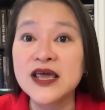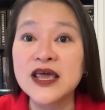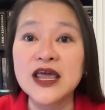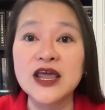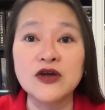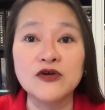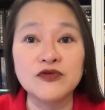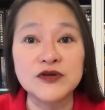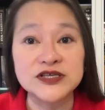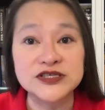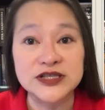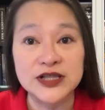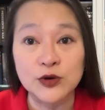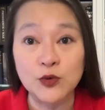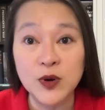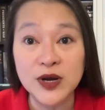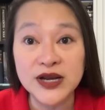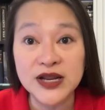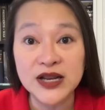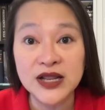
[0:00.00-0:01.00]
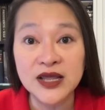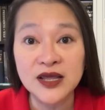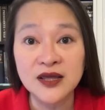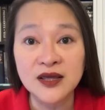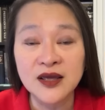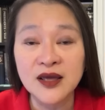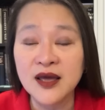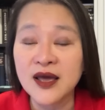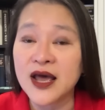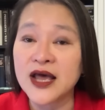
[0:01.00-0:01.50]
increase liquidity,
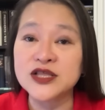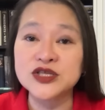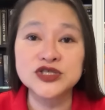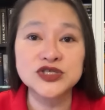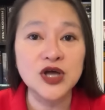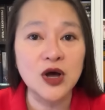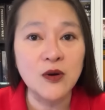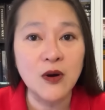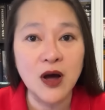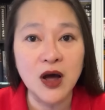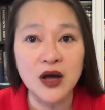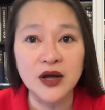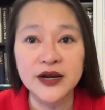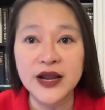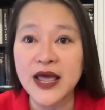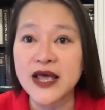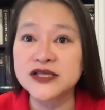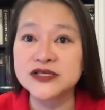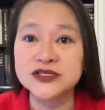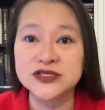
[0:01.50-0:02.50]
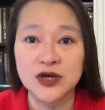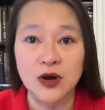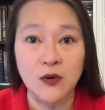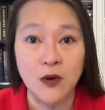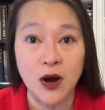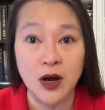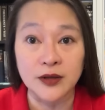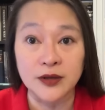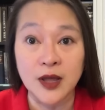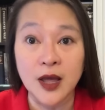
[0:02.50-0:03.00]
and so on and so
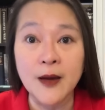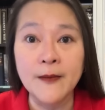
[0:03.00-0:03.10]
on.